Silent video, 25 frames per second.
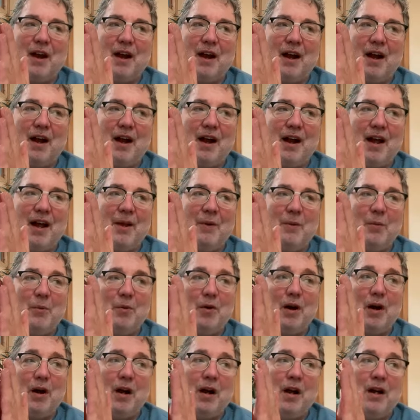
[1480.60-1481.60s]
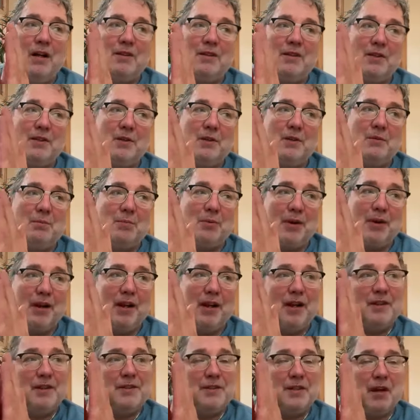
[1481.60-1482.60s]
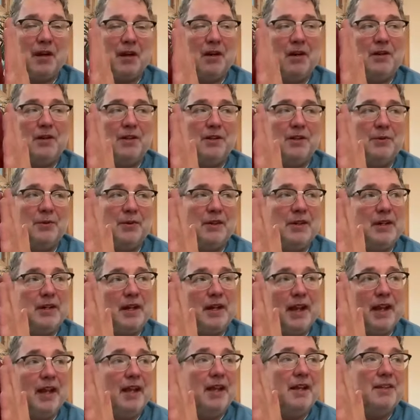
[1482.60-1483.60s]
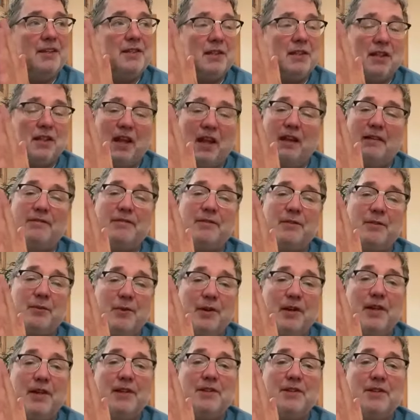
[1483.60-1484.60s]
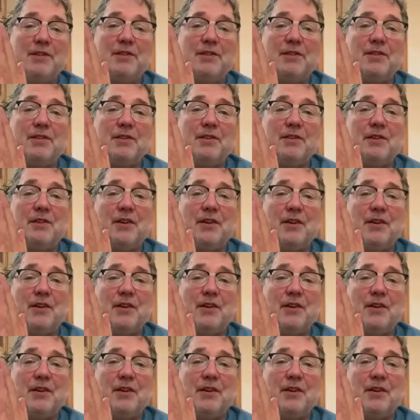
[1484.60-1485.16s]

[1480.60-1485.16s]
I want to press on Renee's left wrist.